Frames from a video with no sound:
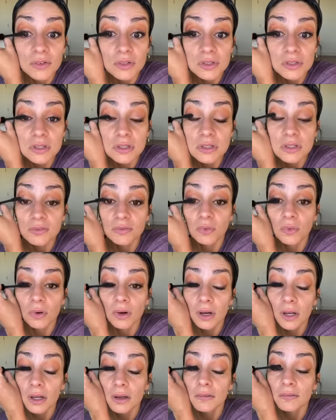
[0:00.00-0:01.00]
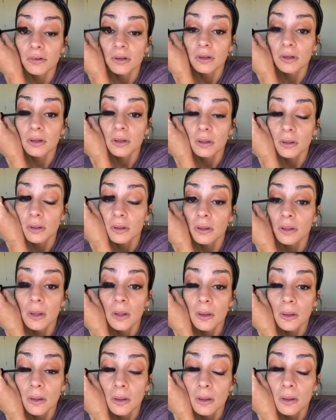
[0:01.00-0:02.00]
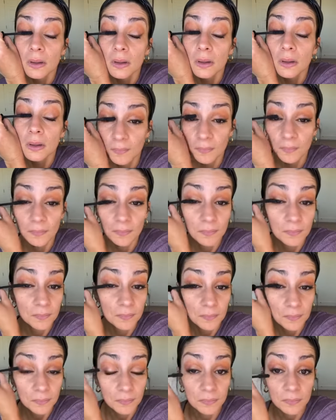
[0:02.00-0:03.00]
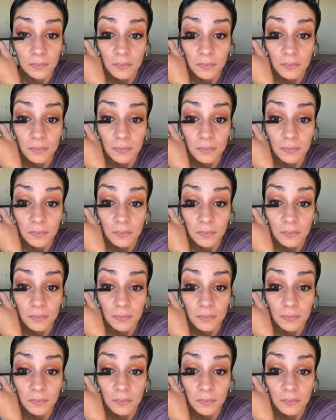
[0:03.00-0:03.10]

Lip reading: L'Oreal. I've used this forever.